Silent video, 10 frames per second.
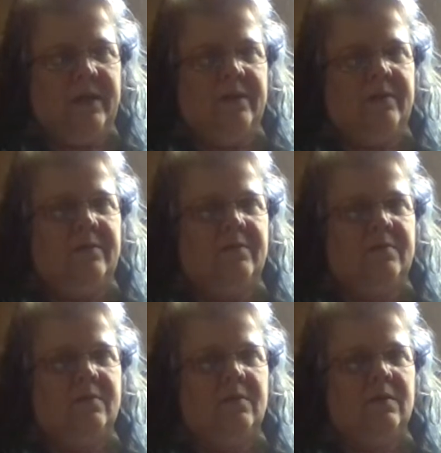and
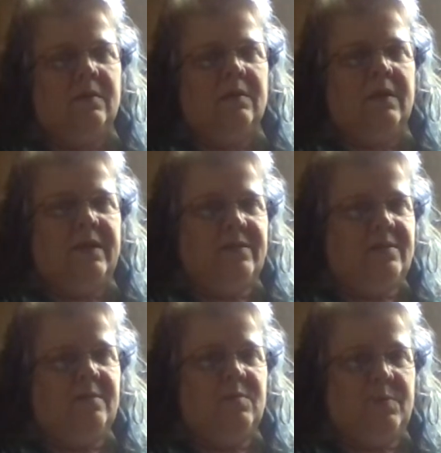he
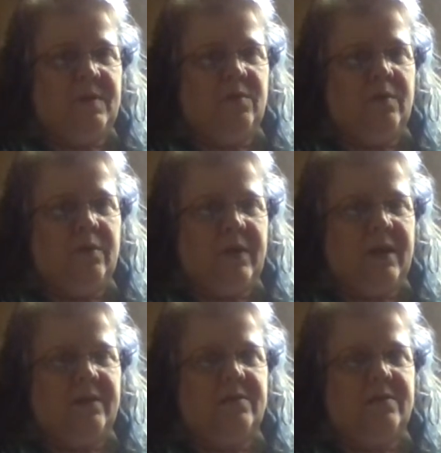seems to be doing okay,